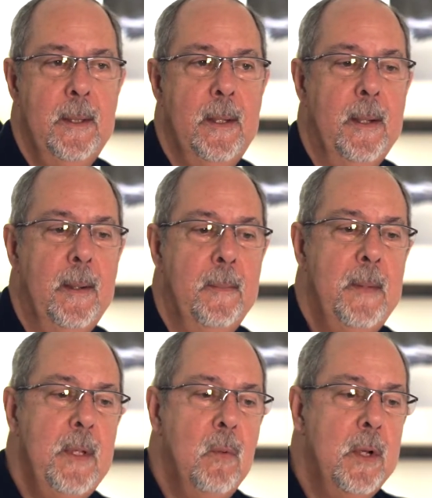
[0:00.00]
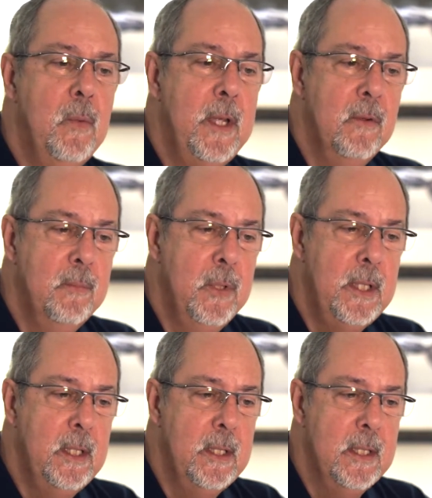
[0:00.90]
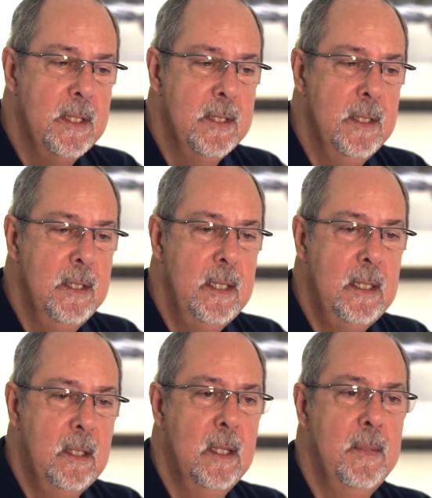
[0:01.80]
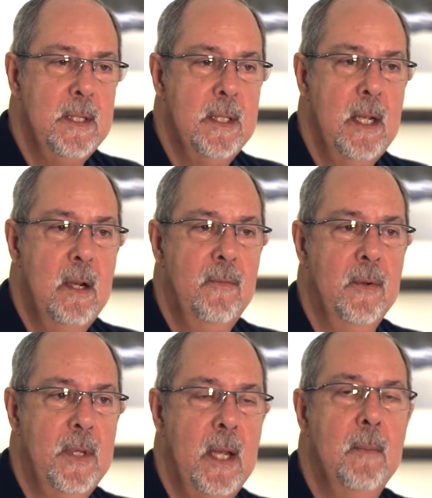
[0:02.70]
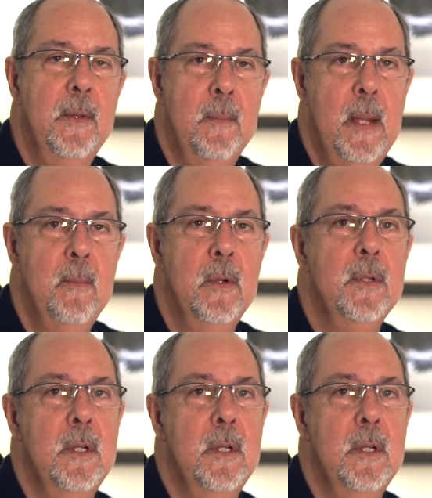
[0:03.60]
maybe one way of putting it is the club is there for the members,